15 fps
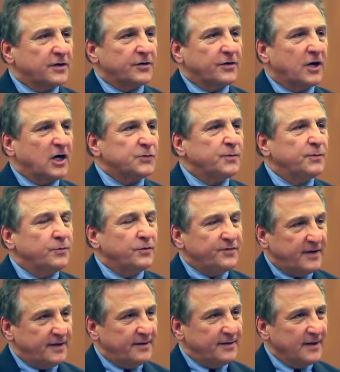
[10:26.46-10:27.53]
the first part of
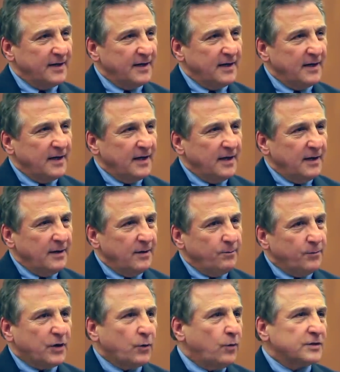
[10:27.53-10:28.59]
this year, I
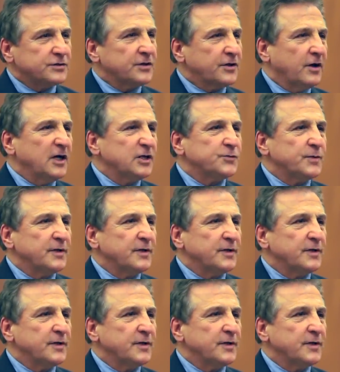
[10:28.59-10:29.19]
ran for Congress.